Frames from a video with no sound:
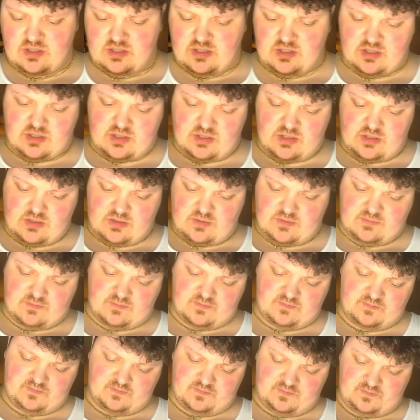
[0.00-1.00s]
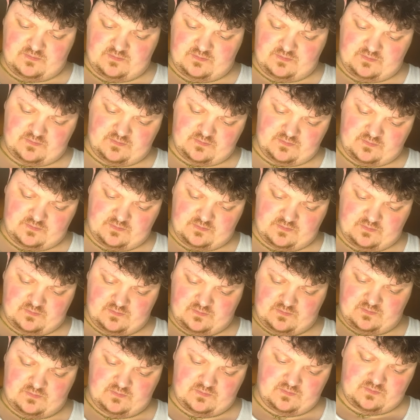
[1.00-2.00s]

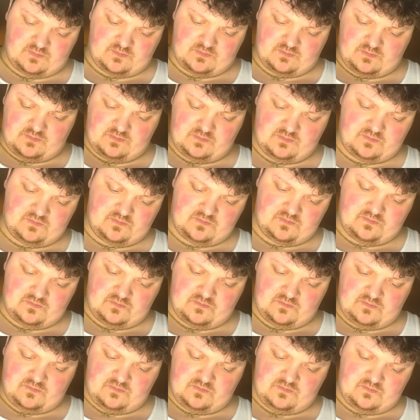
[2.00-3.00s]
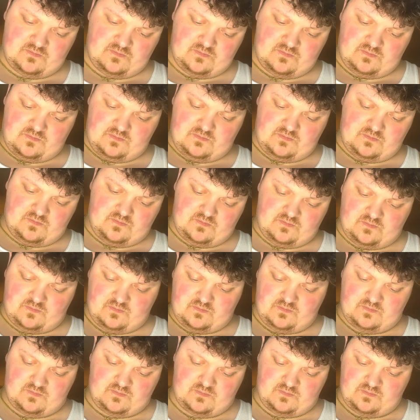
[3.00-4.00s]

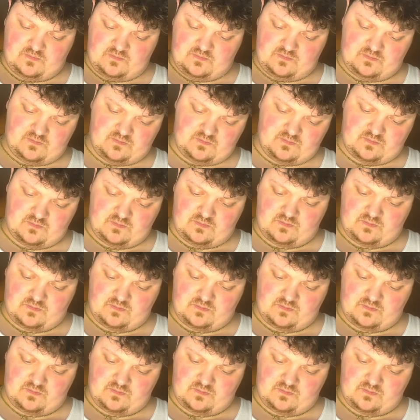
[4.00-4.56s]
No one is speaking in this clip.